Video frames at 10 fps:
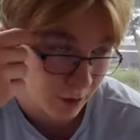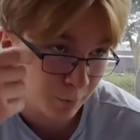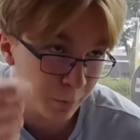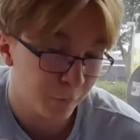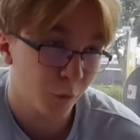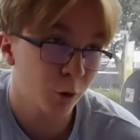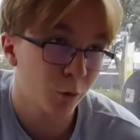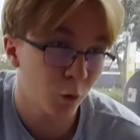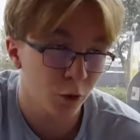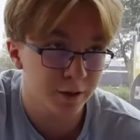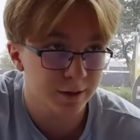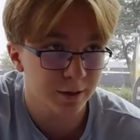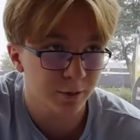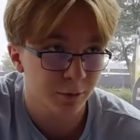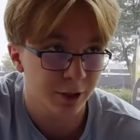before Wards
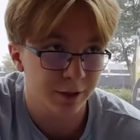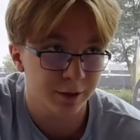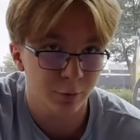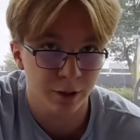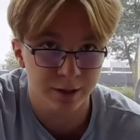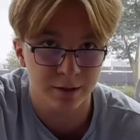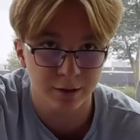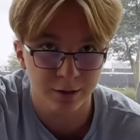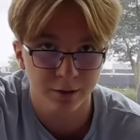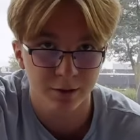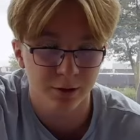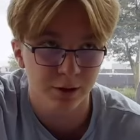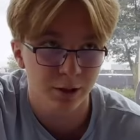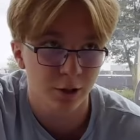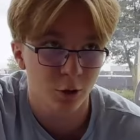we had Wasteland.
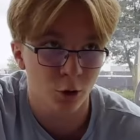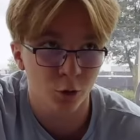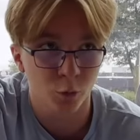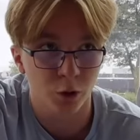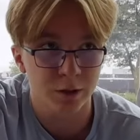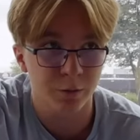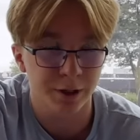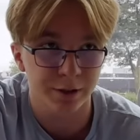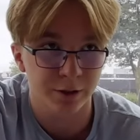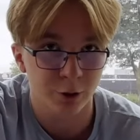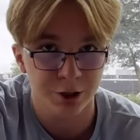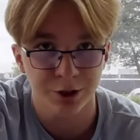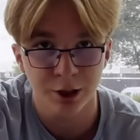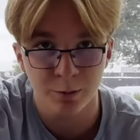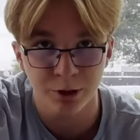On Wards we had
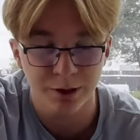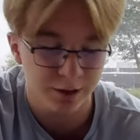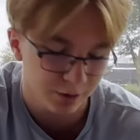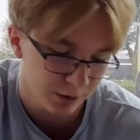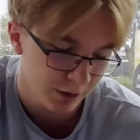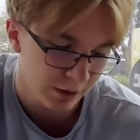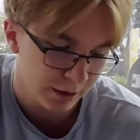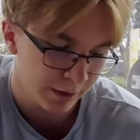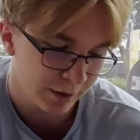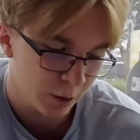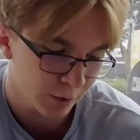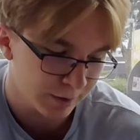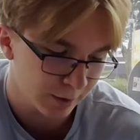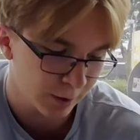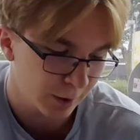Crushing Hammers. And now
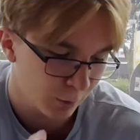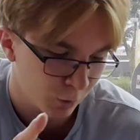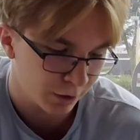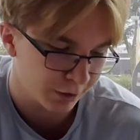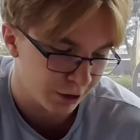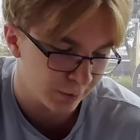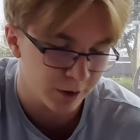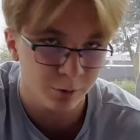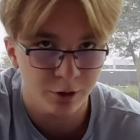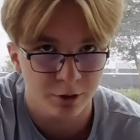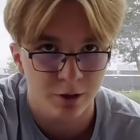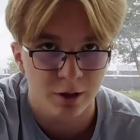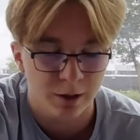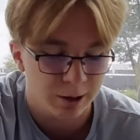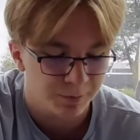it's a 1 Gemstone.
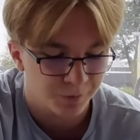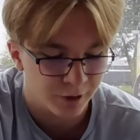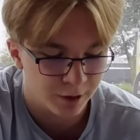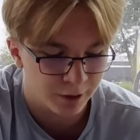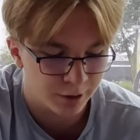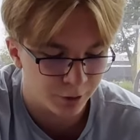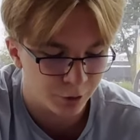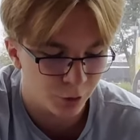you